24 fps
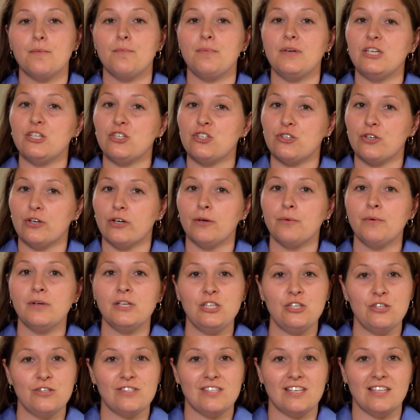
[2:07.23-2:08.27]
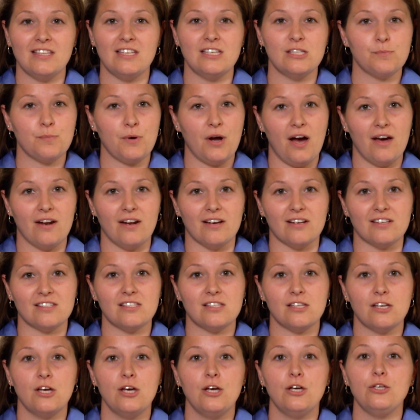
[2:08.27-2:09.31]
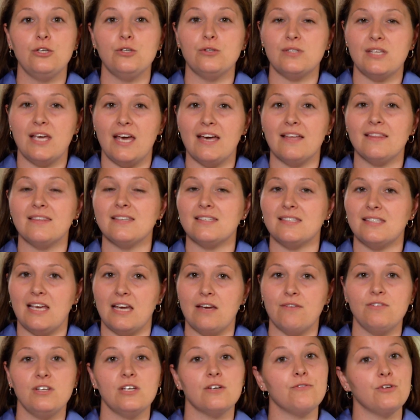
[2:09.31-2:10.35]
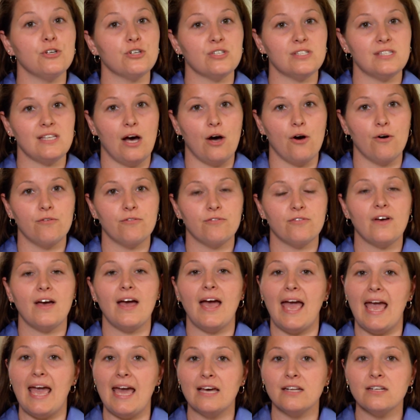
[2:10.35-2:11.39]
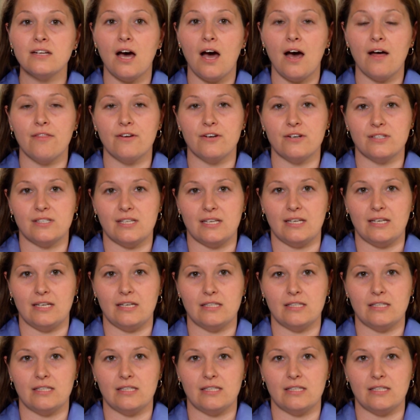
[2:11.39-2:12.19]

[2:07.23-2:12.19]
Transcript: Be sure when using these products, you take the safety of yourself and others in